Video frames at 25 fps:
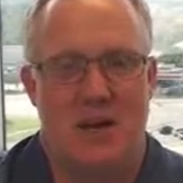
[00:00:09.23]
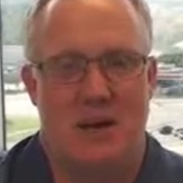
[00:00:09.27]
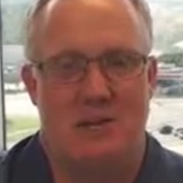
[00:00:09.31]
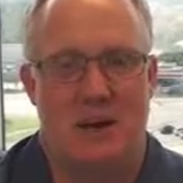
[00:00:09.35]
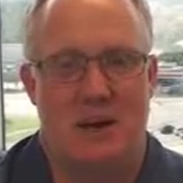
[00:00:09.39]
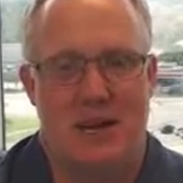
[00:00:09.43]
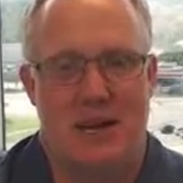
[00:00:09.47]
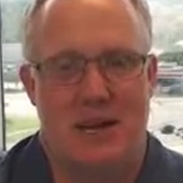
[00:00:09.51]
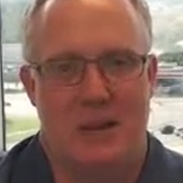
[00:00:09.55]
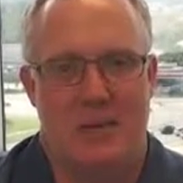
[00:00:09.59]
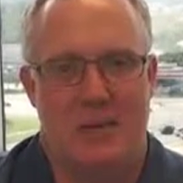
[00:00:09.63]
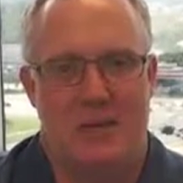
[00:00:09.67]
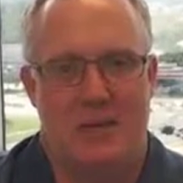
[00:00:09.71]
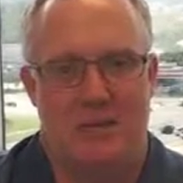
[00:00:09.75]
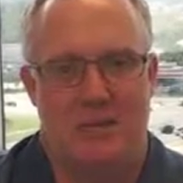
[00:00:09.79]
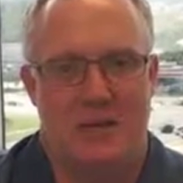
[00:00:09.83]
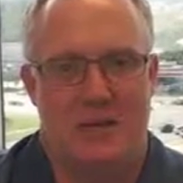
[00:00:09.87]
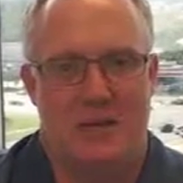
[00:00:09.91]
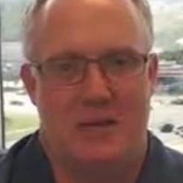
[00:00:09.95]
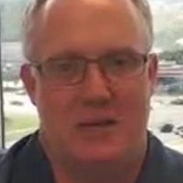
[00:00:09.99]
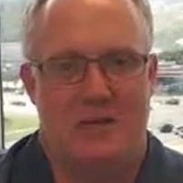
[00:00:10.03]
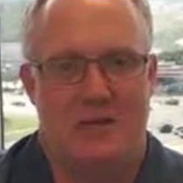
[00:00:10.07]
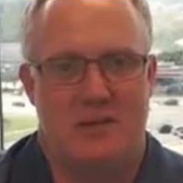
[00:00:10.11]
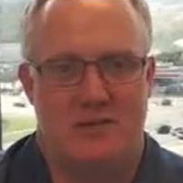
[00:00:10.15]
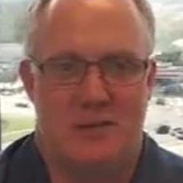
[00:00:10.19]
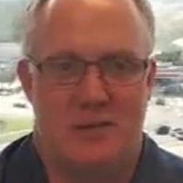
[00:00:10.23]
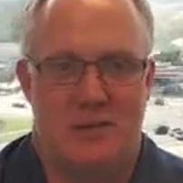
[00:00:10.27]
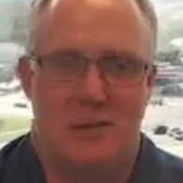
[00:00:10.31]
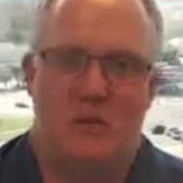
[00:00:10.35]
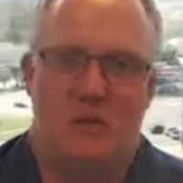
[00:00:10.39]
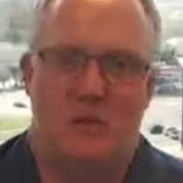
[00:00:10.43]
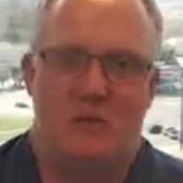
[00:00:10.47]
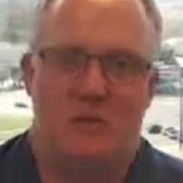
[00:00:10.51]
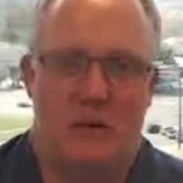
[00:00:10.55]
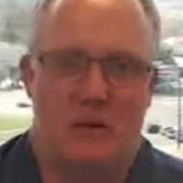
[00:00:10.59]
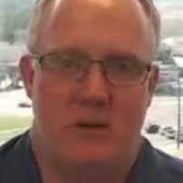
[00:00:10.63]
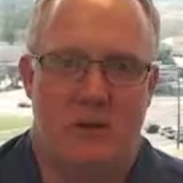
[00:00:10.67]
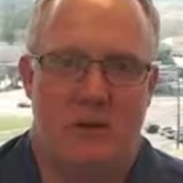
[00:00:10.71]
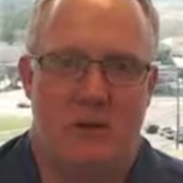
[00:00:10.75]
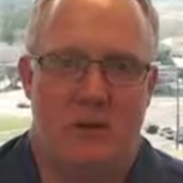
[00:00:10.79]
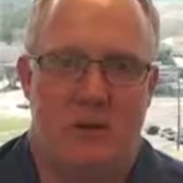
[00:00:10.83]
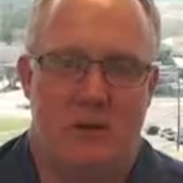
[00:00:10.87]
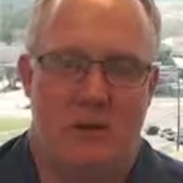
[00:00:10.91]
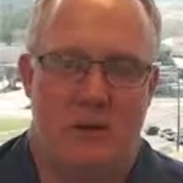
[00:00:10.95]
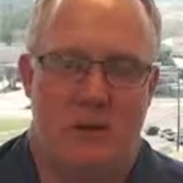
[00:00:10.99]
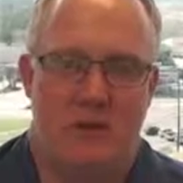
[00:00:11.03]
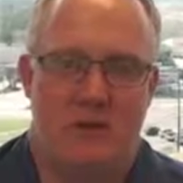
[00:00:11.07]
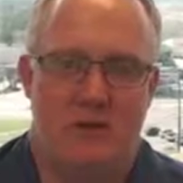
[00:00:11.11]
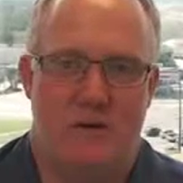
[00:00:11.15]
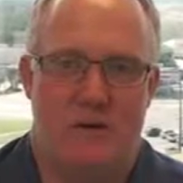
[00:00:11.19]
My name is Rick Sini, with
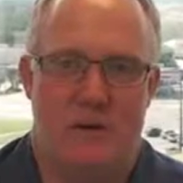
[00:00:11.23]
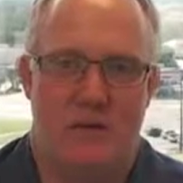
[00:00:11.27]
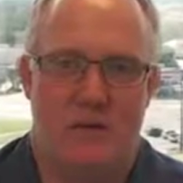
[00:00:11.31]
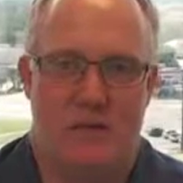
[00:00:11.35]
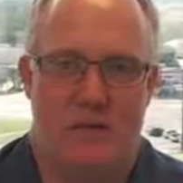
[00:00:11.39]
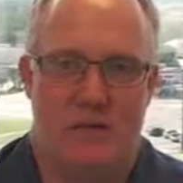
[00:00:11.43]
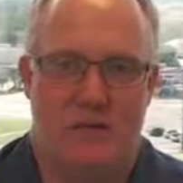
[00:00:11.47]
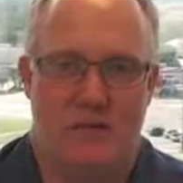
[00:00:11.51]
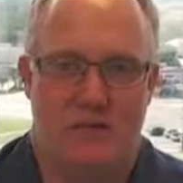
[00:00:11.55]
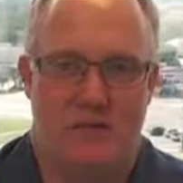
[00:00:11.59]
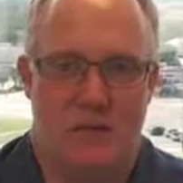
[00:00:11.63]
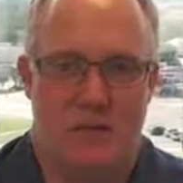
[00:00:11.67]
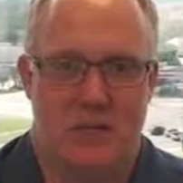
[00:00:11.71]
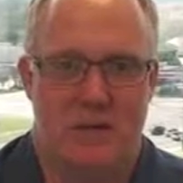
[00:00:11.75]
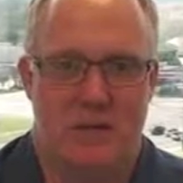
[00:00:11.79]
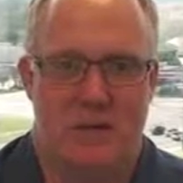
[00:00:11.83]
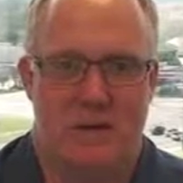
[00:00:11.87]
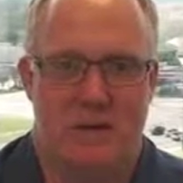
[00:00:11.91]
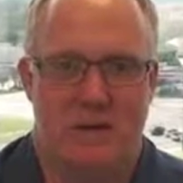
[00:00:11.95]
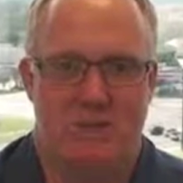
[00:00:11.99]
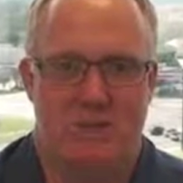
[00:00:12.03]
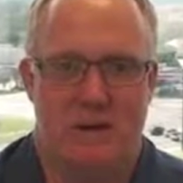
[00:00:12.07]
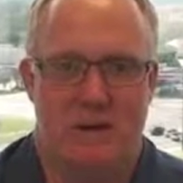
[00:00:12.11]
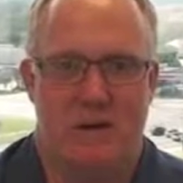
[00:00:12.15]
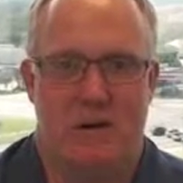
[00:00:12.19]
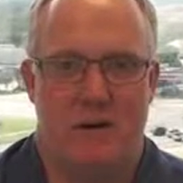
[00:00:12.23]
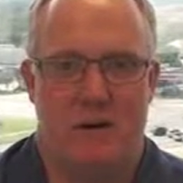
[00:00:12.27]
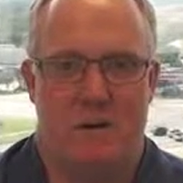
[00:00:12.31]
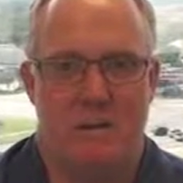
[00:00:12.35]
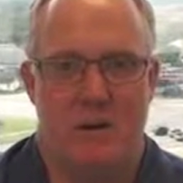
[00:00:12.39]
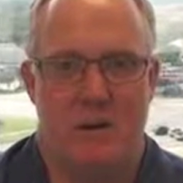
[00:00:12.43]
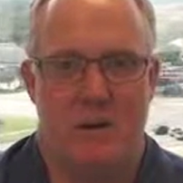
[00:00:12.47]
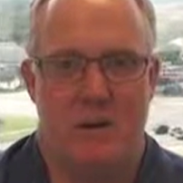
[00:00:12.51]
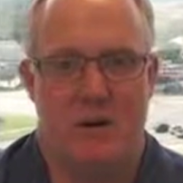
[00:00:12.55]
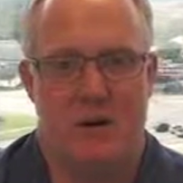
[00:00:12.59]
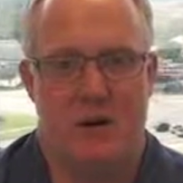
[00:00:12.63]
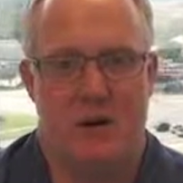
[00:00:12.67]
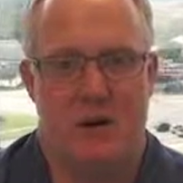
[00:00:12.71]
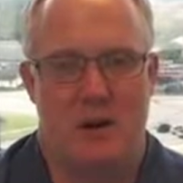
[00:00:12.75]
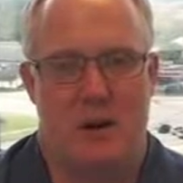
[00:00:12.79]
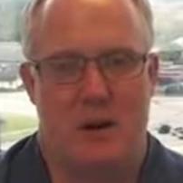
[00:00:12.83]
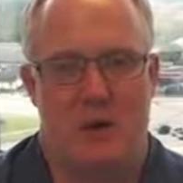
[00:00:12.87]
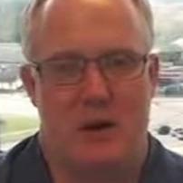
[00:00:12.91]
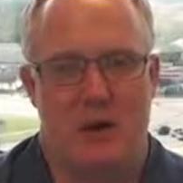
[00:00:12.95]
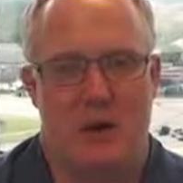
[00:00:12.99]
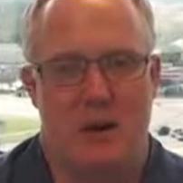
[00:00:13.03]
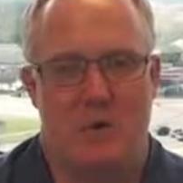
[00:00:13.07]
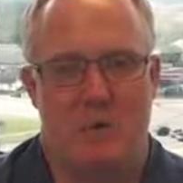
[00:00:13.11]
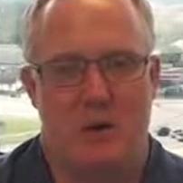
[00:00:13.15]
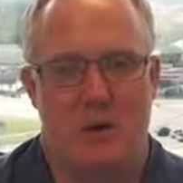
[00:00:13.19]
the co-founder and CEO of
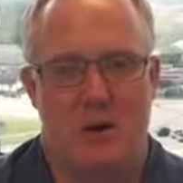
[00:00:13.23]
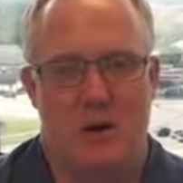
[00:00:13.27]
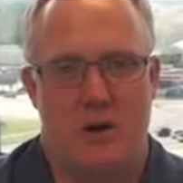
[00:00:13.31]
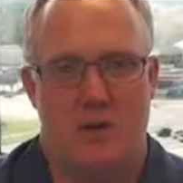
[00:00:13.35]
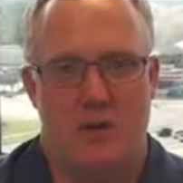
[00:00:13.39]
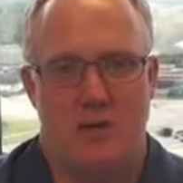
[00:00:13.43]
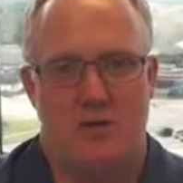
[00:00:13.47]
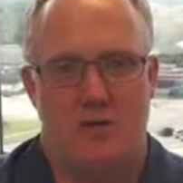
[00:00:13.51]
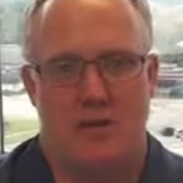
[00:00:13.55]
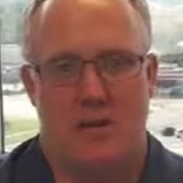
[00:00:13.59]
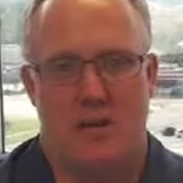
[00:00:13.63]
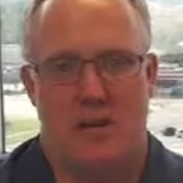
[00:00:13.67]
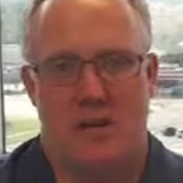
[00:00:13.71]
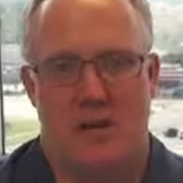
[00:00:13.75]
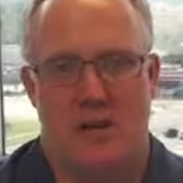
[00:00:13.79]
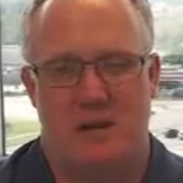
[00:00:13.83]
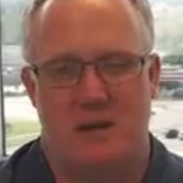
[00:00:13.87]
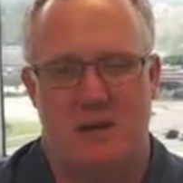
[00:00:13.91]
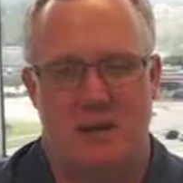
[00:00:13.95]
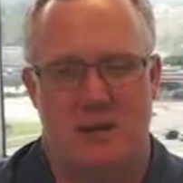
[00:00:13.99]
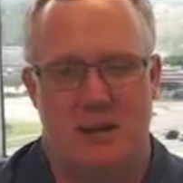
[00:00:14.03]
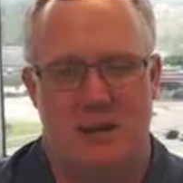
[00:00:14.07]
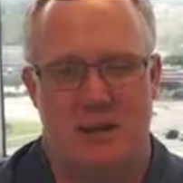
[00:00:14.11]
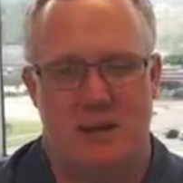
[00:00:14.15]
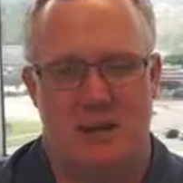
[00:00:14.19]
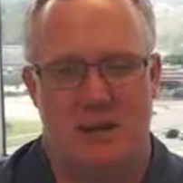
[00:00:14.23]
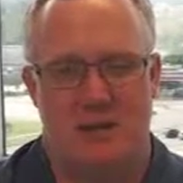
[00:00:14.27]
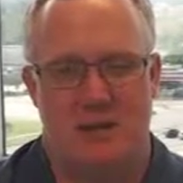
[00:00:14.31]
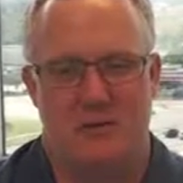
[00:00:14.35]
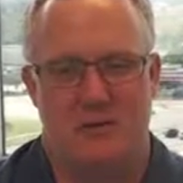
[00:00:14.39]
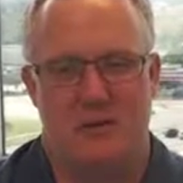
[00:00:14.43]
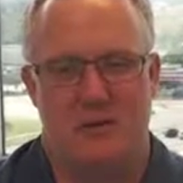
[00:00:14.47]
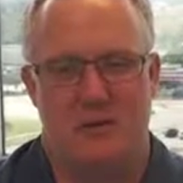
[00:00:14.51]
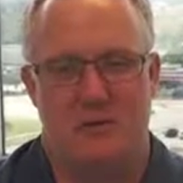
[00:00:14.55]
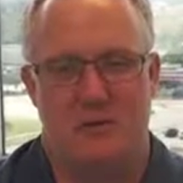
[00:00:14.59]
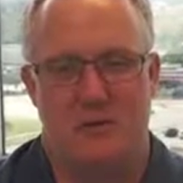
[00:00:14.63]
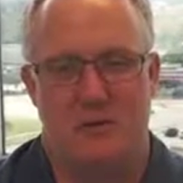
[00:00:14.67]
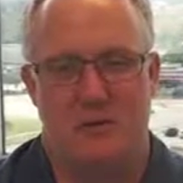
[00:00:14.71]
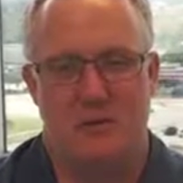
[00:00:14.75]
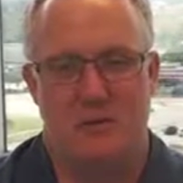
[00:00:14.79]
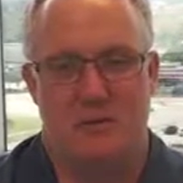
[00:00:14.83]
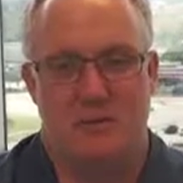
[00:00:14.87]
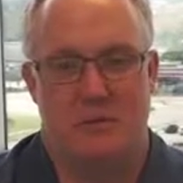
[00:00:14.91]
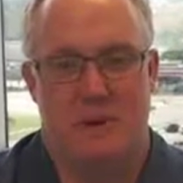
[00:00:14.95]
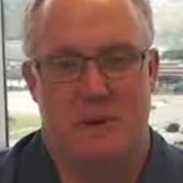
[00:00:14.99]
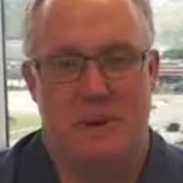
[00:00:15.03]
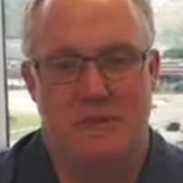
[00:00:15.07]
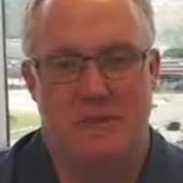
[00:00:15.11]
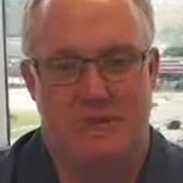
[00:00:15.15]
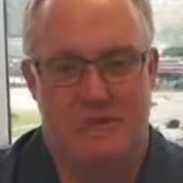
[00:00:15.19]
FareCompare.com. We're going to chat a little bit about some
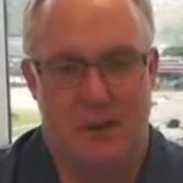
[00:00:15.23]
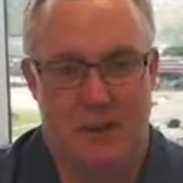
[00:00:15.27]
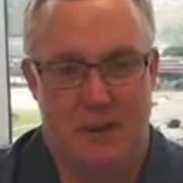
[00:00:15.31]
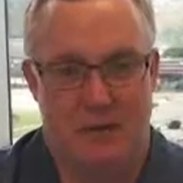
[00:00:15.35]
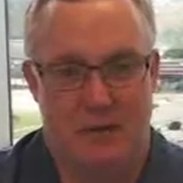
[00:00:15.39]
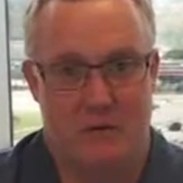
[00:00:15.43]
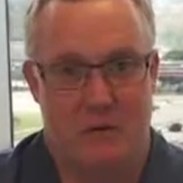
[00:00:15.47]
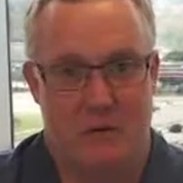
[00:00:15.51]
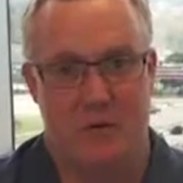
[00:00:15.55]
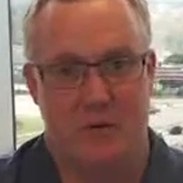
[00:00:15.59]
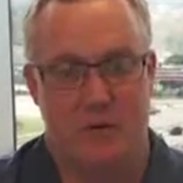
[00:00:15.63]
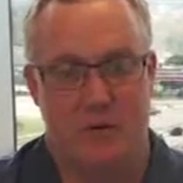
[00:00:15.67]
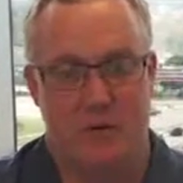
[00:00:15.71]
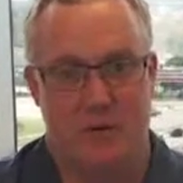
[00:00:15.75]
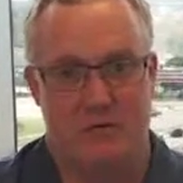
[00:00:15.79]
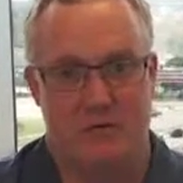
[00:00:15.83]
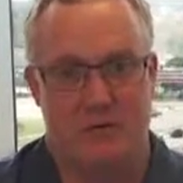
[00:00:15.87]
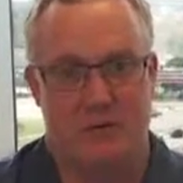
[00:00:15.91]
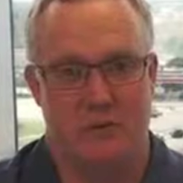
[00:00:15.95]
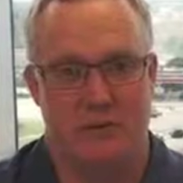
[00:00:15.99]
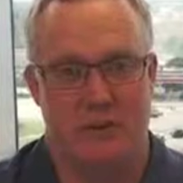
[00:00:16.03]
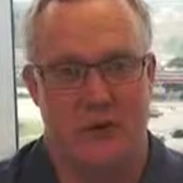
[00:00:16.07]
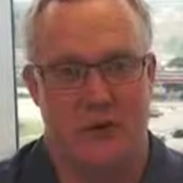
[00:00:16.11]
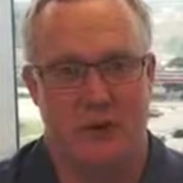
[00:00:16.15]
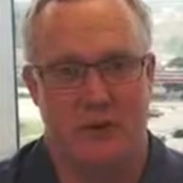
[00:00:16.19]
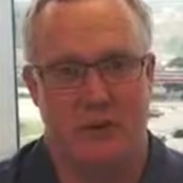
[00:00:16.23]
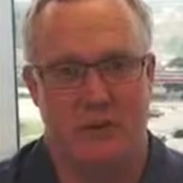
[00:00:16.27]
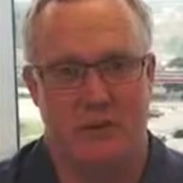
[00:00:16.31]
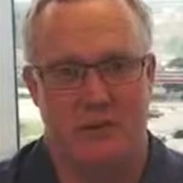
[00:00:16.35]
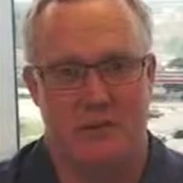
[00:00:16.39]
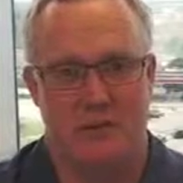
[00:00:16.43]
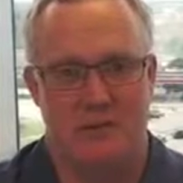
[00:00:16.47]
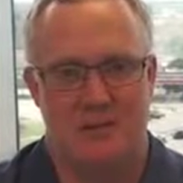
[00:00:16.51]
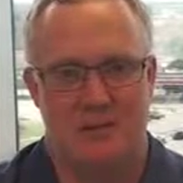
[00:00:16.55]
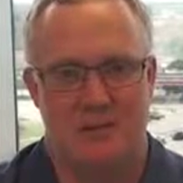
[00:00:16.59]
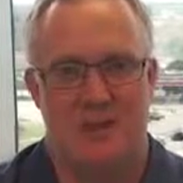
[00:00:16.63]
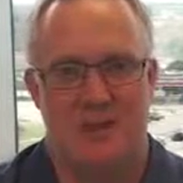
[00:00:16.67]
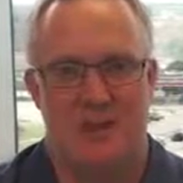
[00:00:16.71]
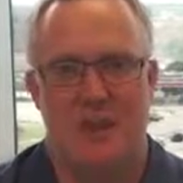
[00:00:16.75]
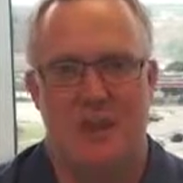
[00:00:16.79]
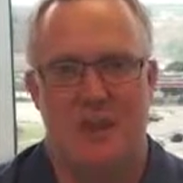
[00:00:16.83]
of my favorite travel topics